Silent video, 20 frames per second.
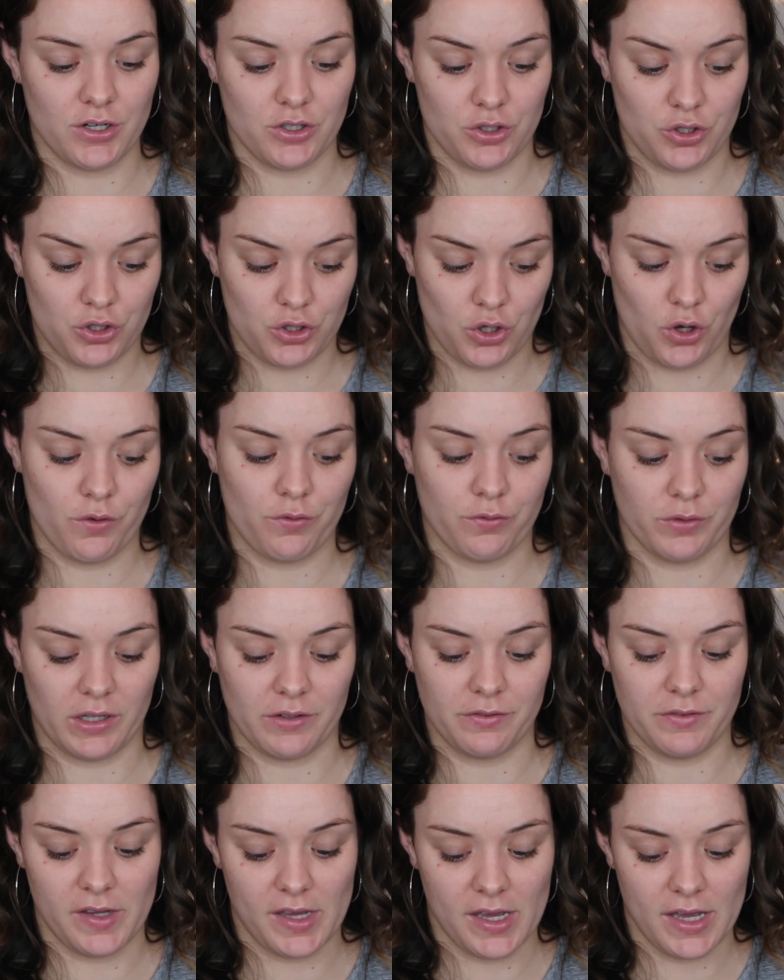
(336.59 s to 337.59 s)
It is so
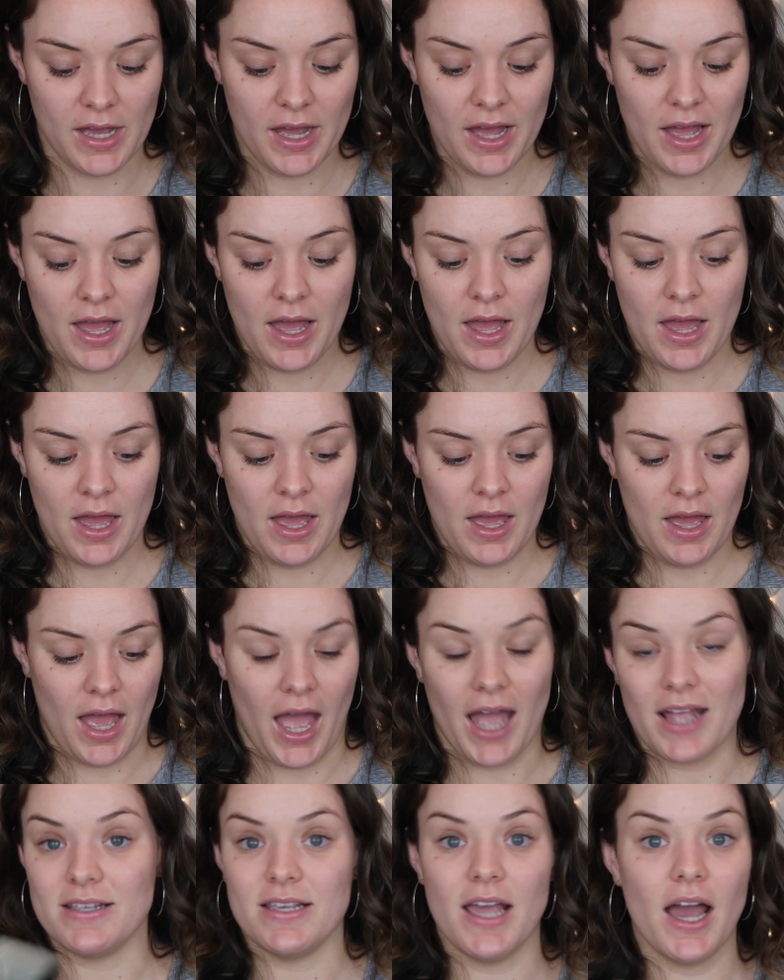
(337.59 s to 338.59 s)
fluffy,
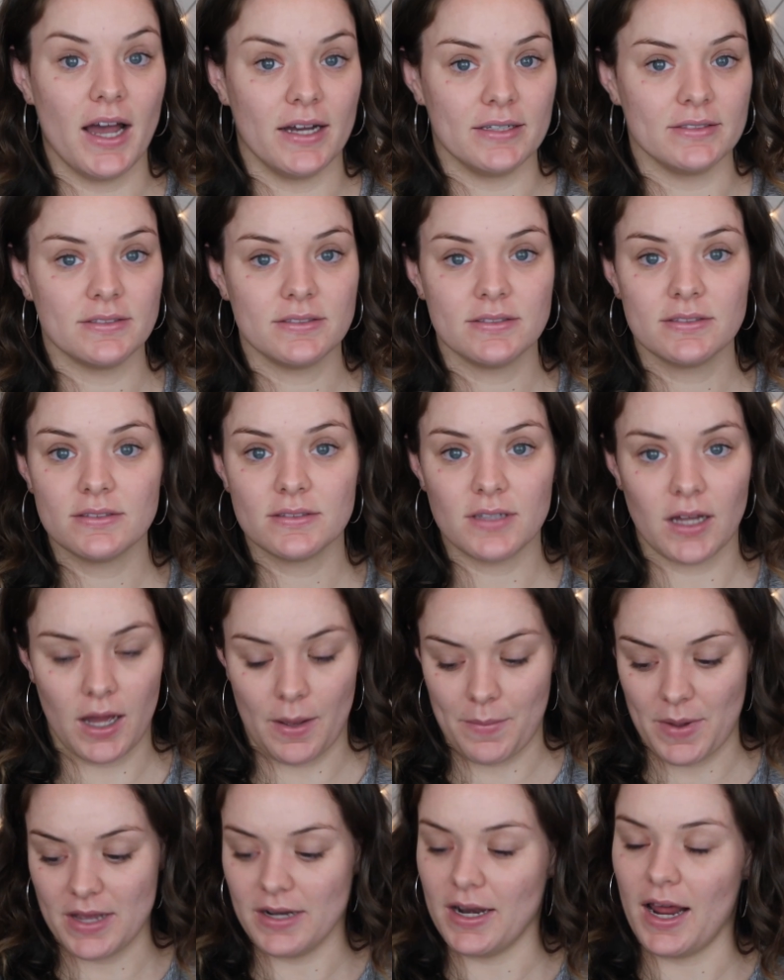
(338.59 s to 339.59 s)
and yeah,
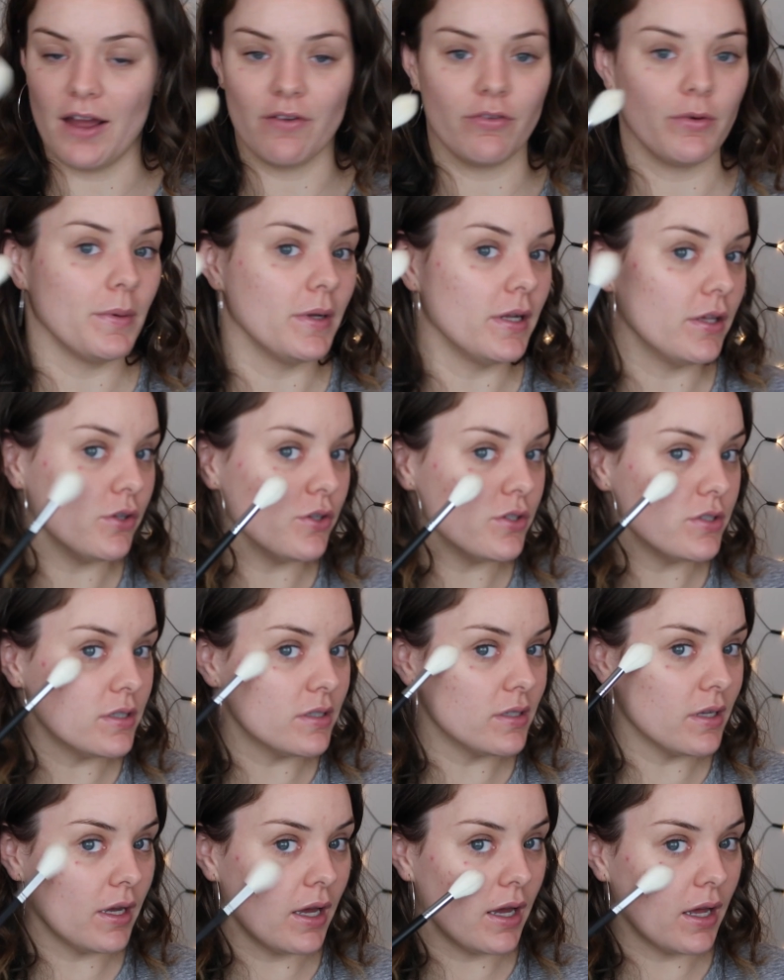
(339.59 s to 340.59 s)
I mean, everybody
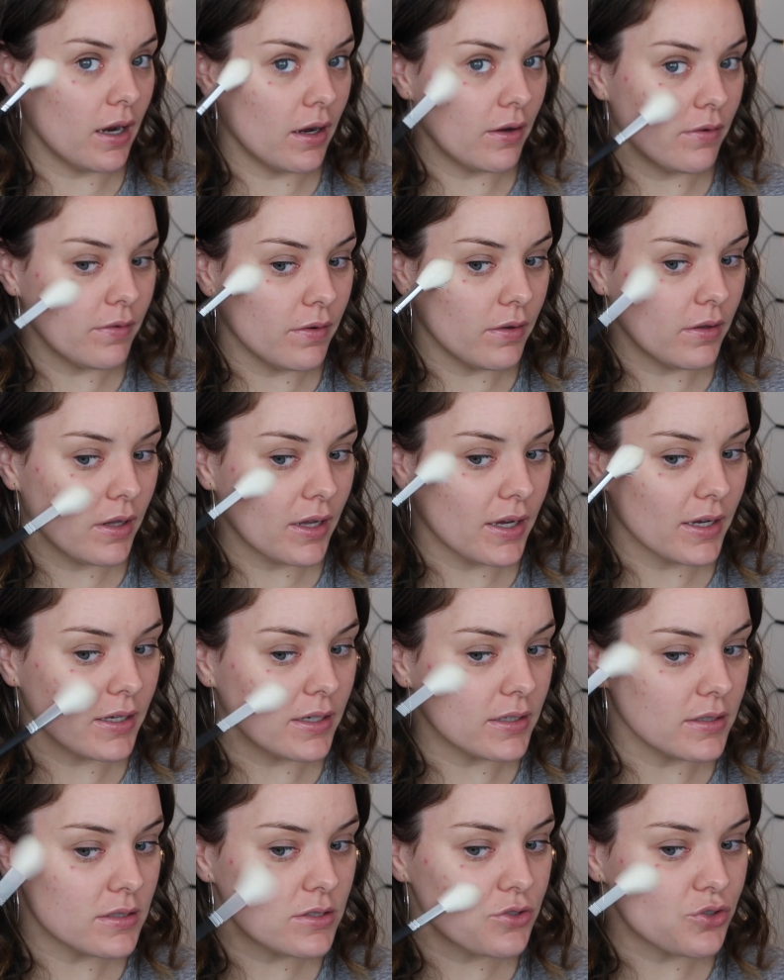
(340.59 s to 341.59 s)
uses it, and I feel like
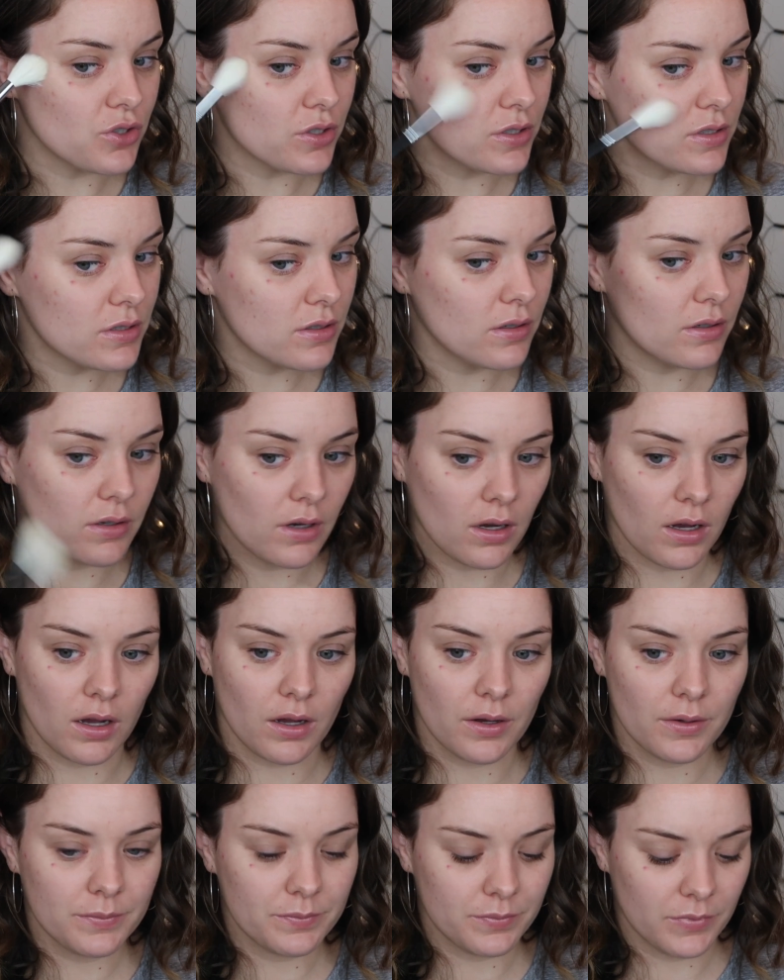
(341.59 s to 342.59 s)
it's just,
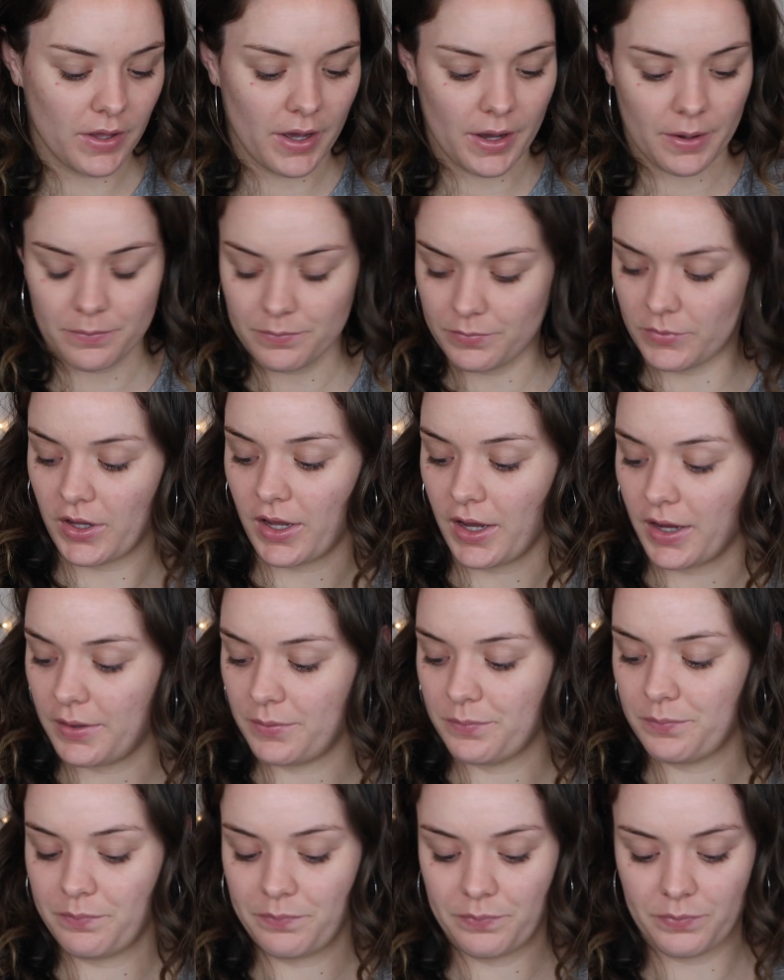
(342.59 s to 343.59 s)
oh yeah,
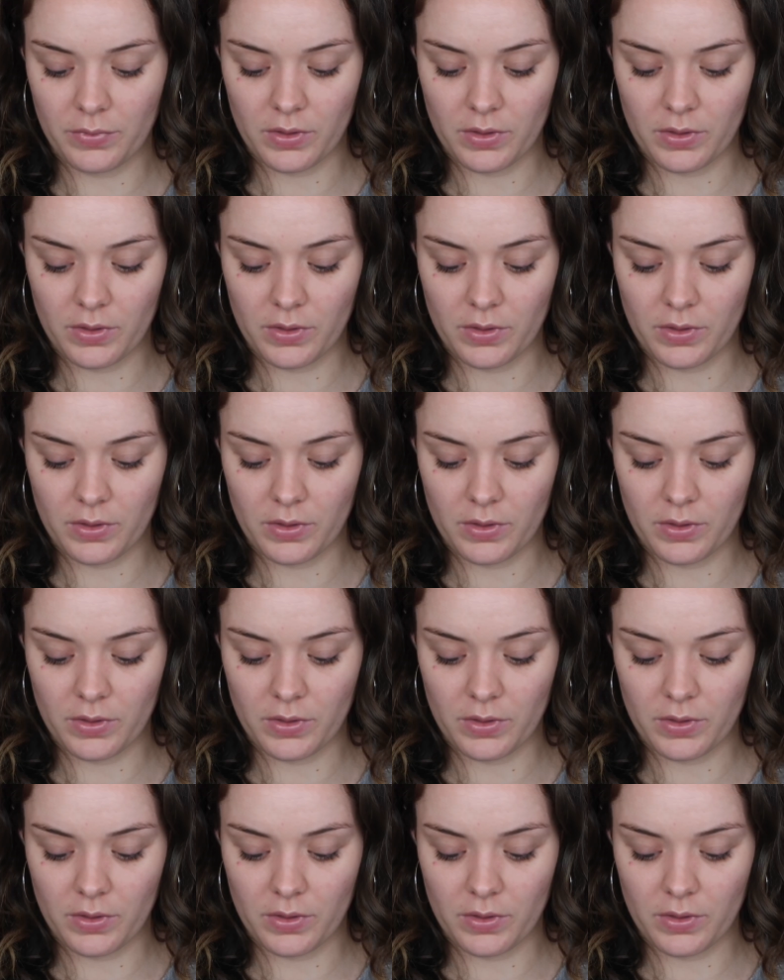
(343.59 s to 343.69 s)
okay.